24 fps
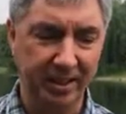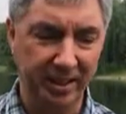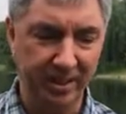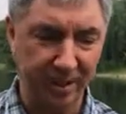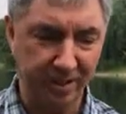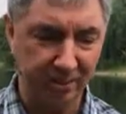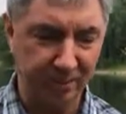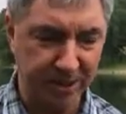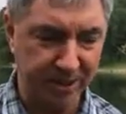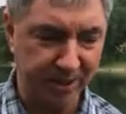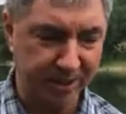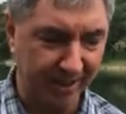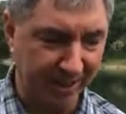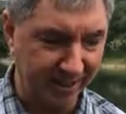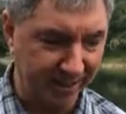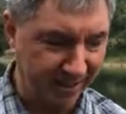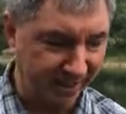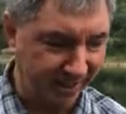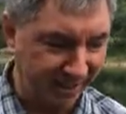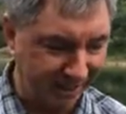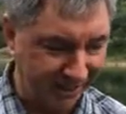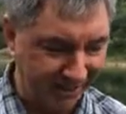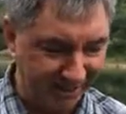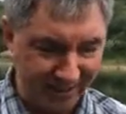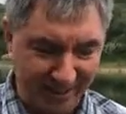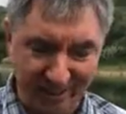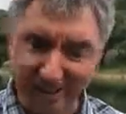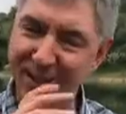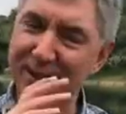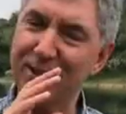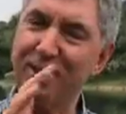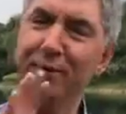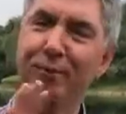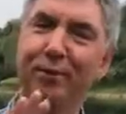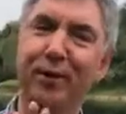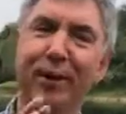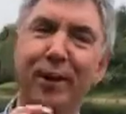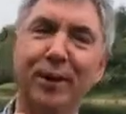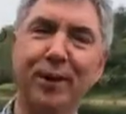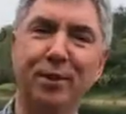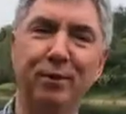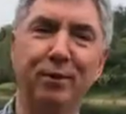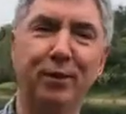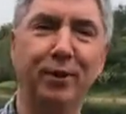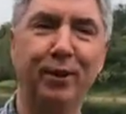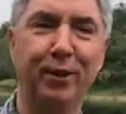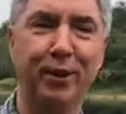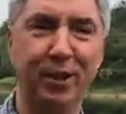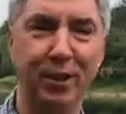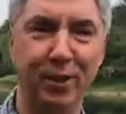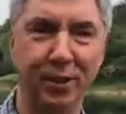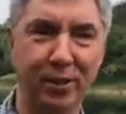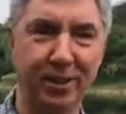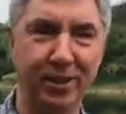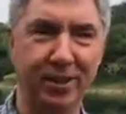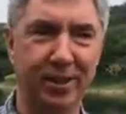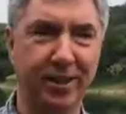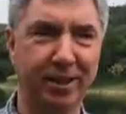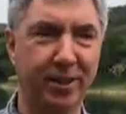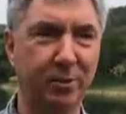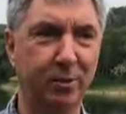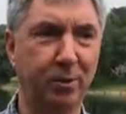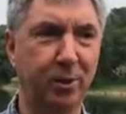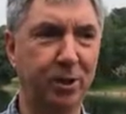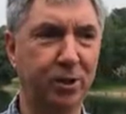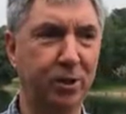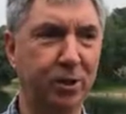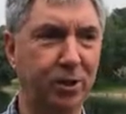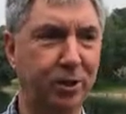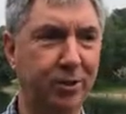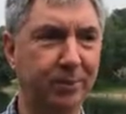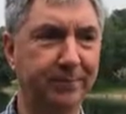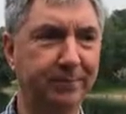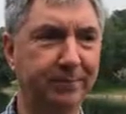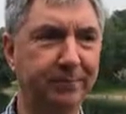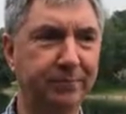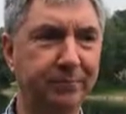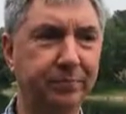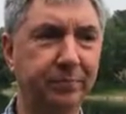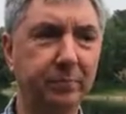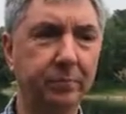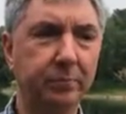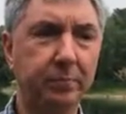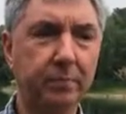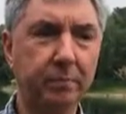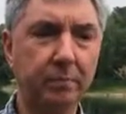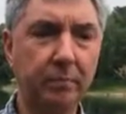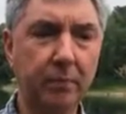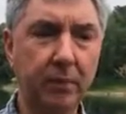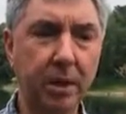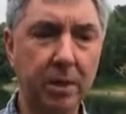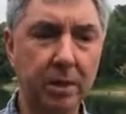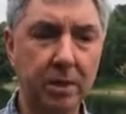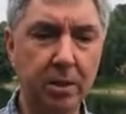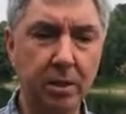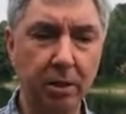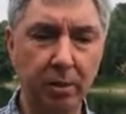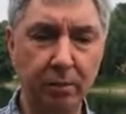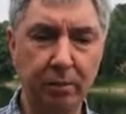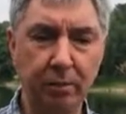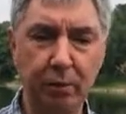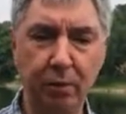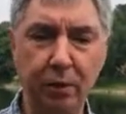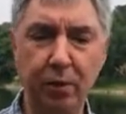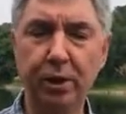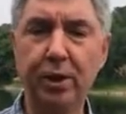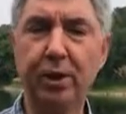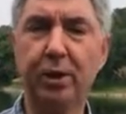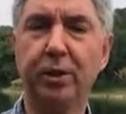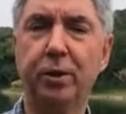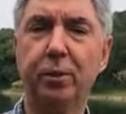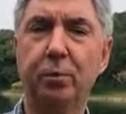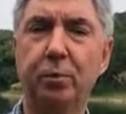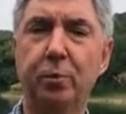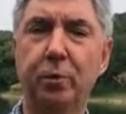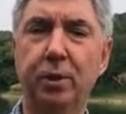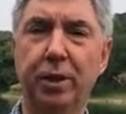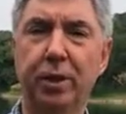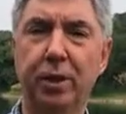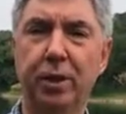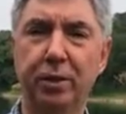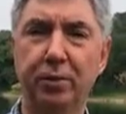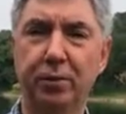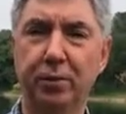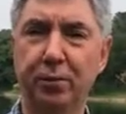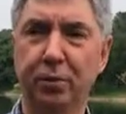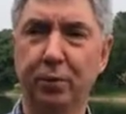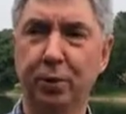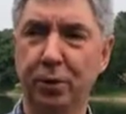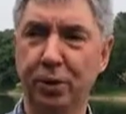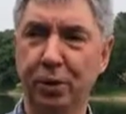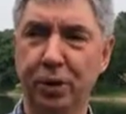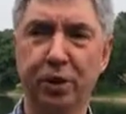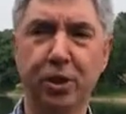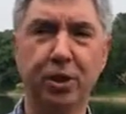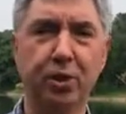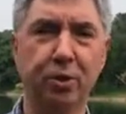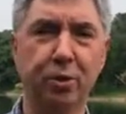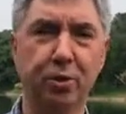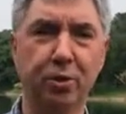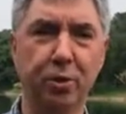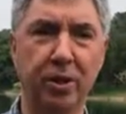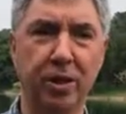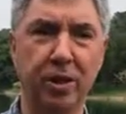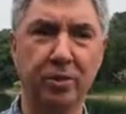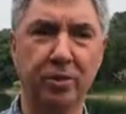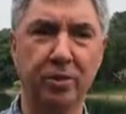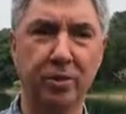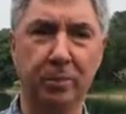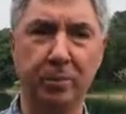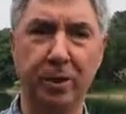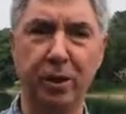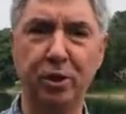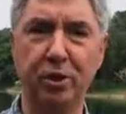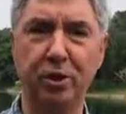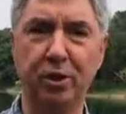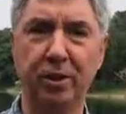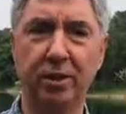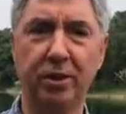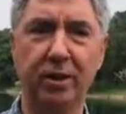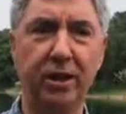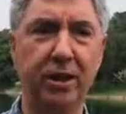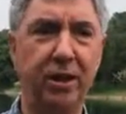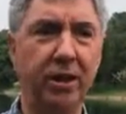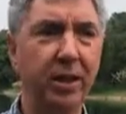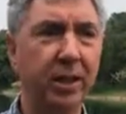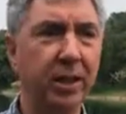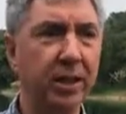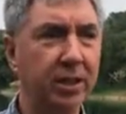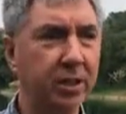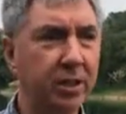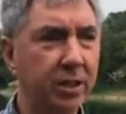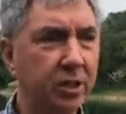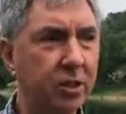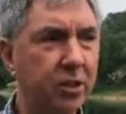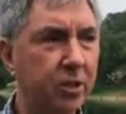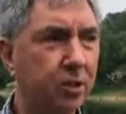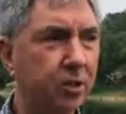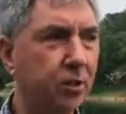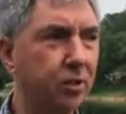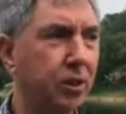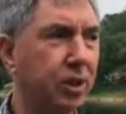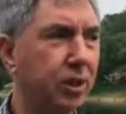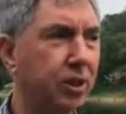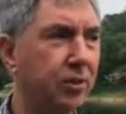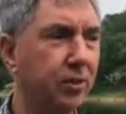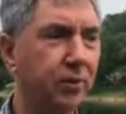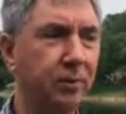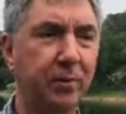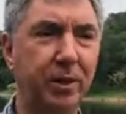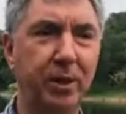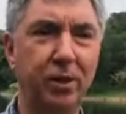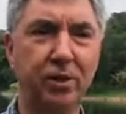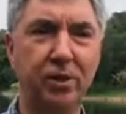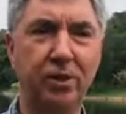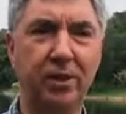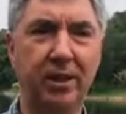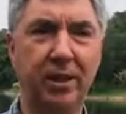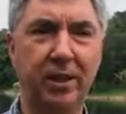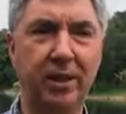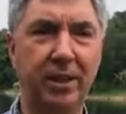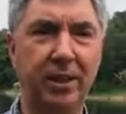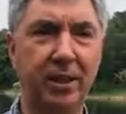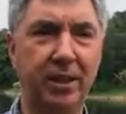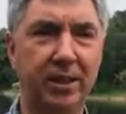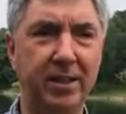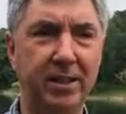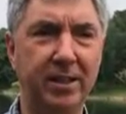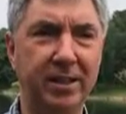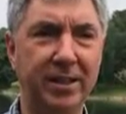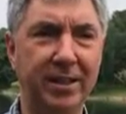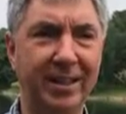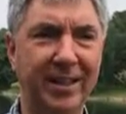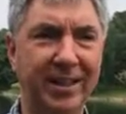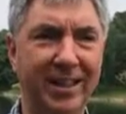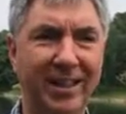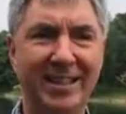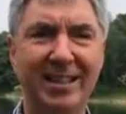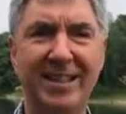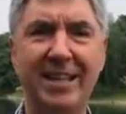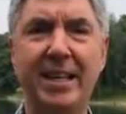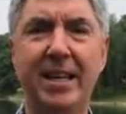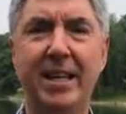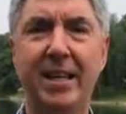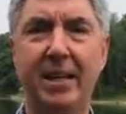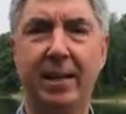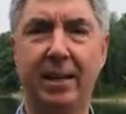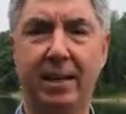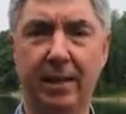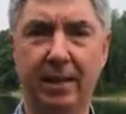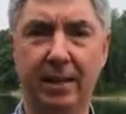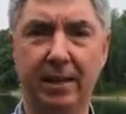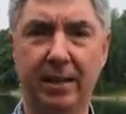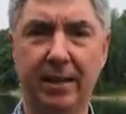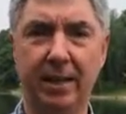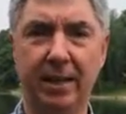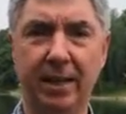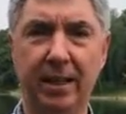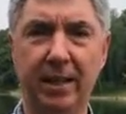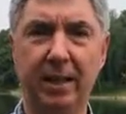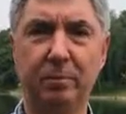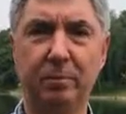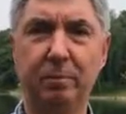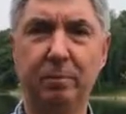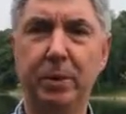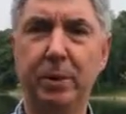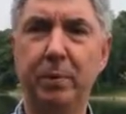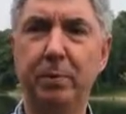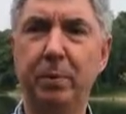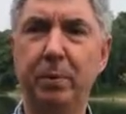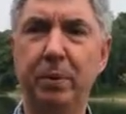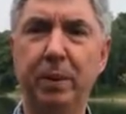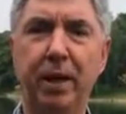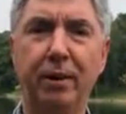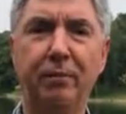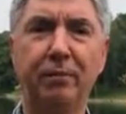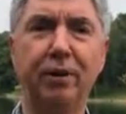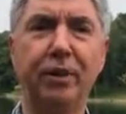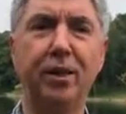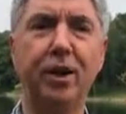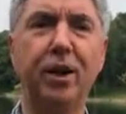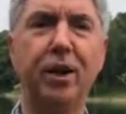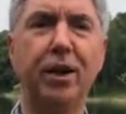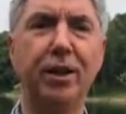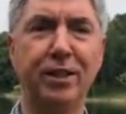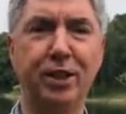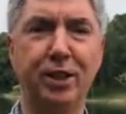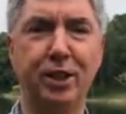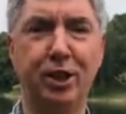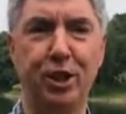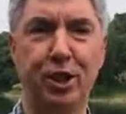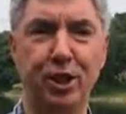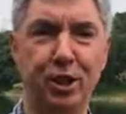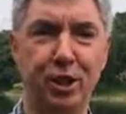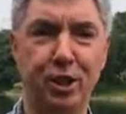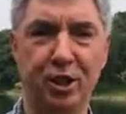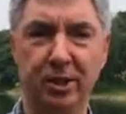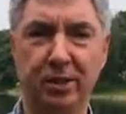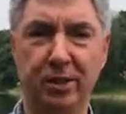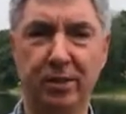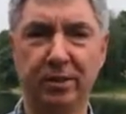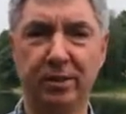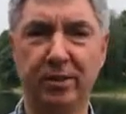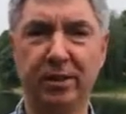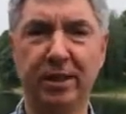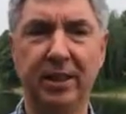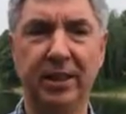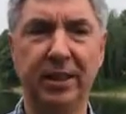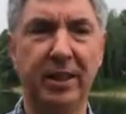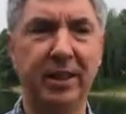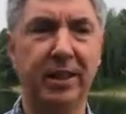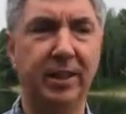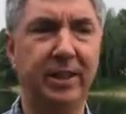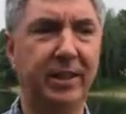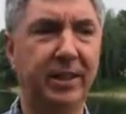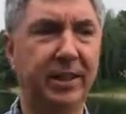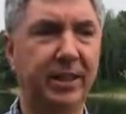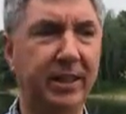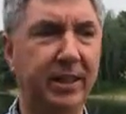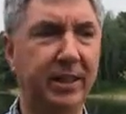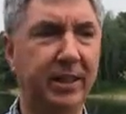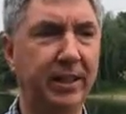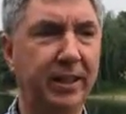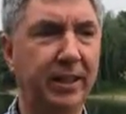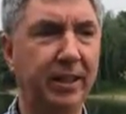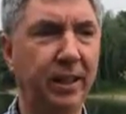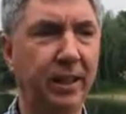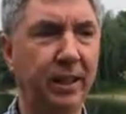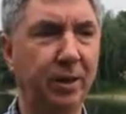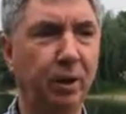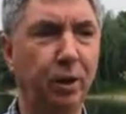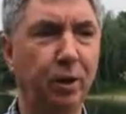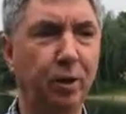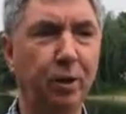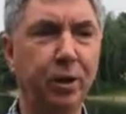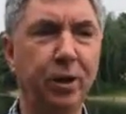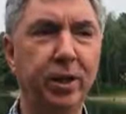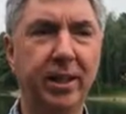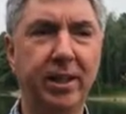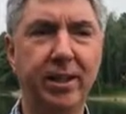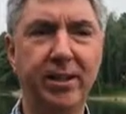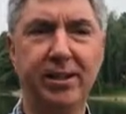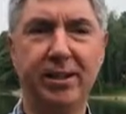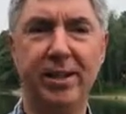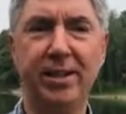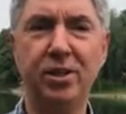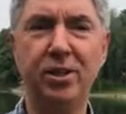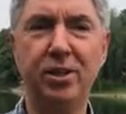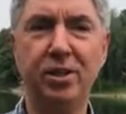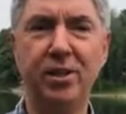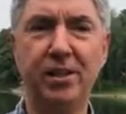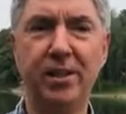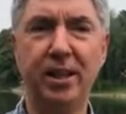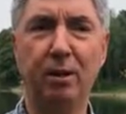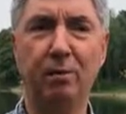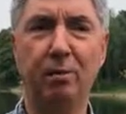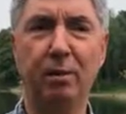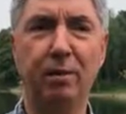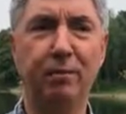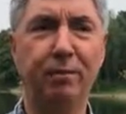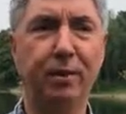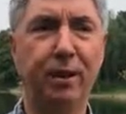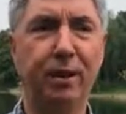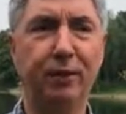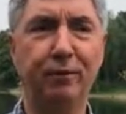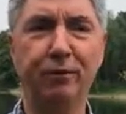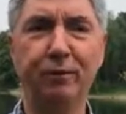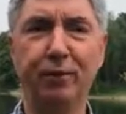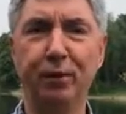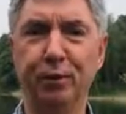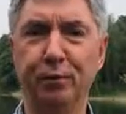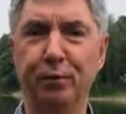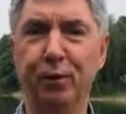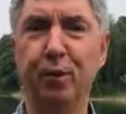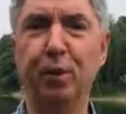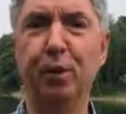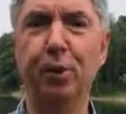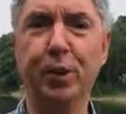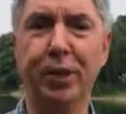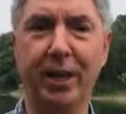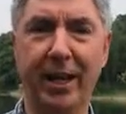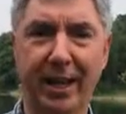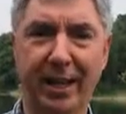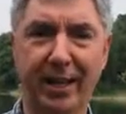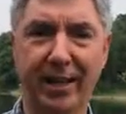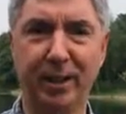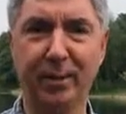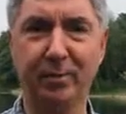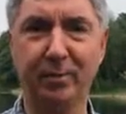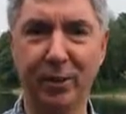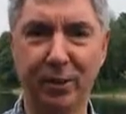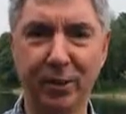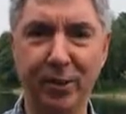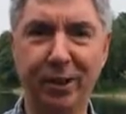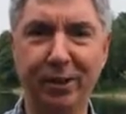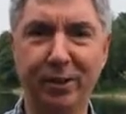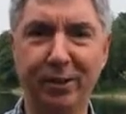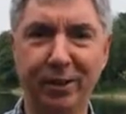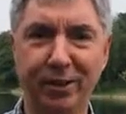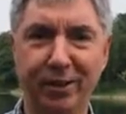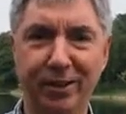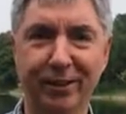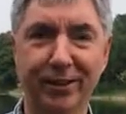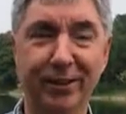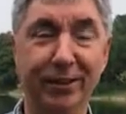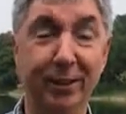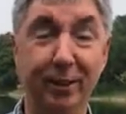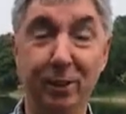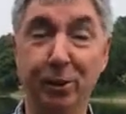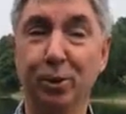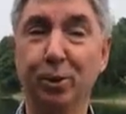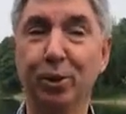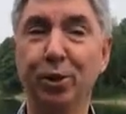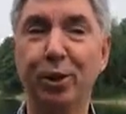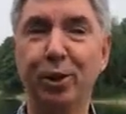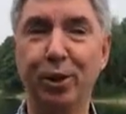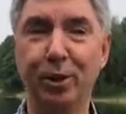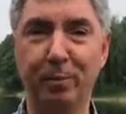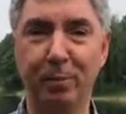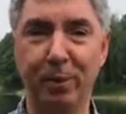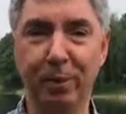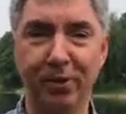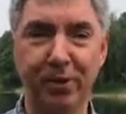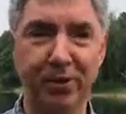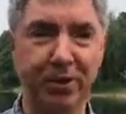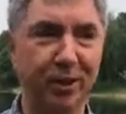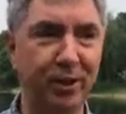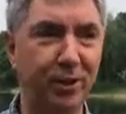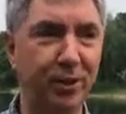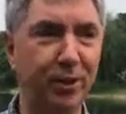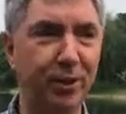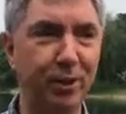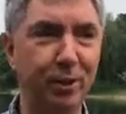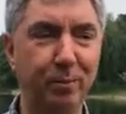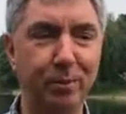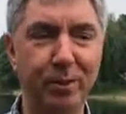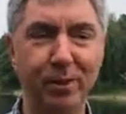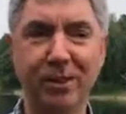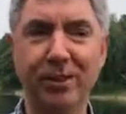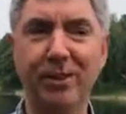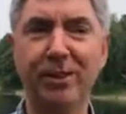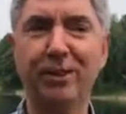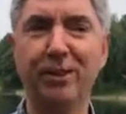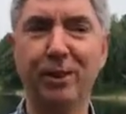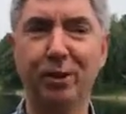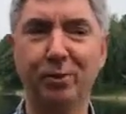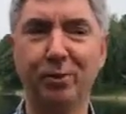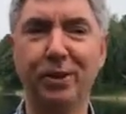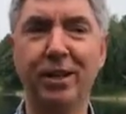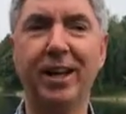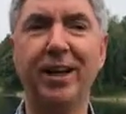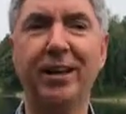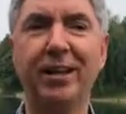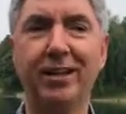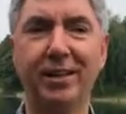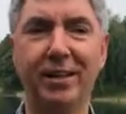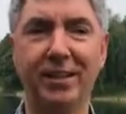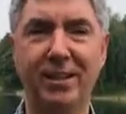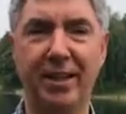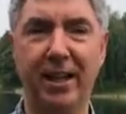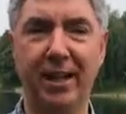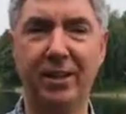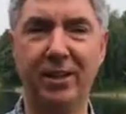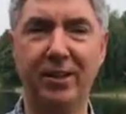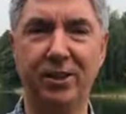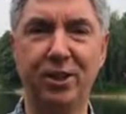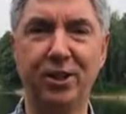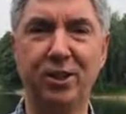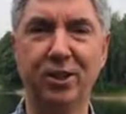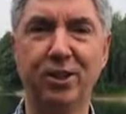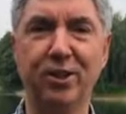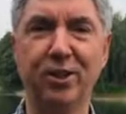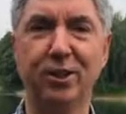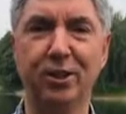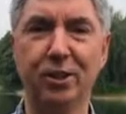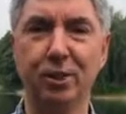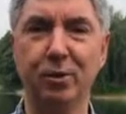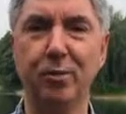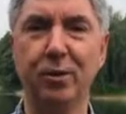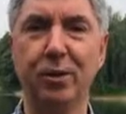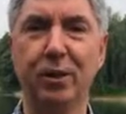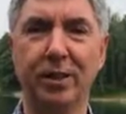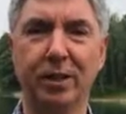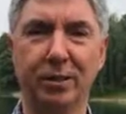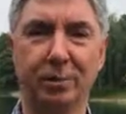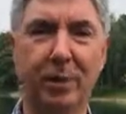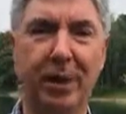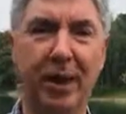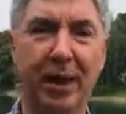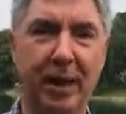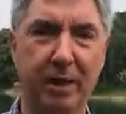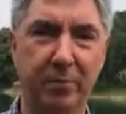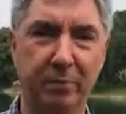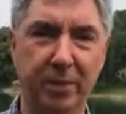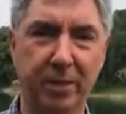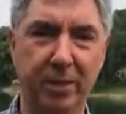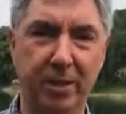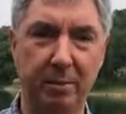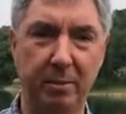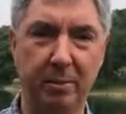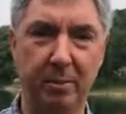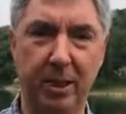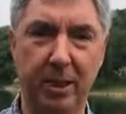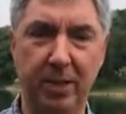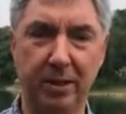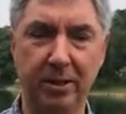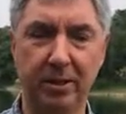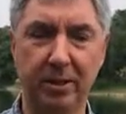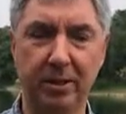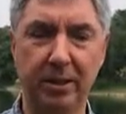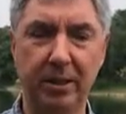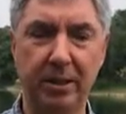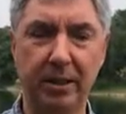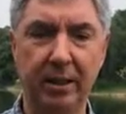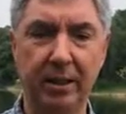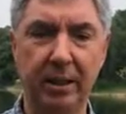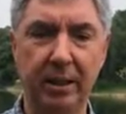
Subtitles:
Thank you, Ritesh. It's a very interesting question. So if you look at the world for digital transformation it's here. People have gone digital. The organizations, however, are full of organic material called humans, and humans don't understand digital as well as perhaps they might.